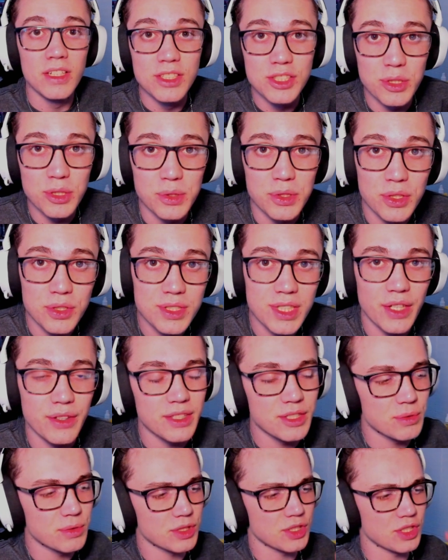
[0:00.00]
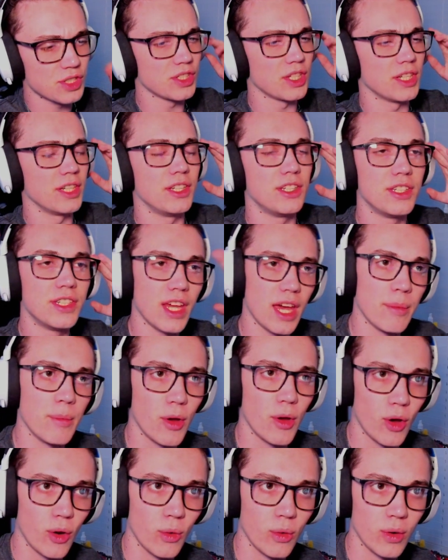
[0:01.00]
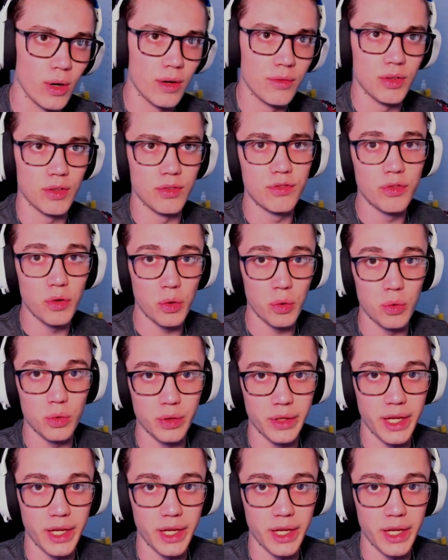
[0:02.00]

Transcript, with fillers: So it turns out this was just a demo of the full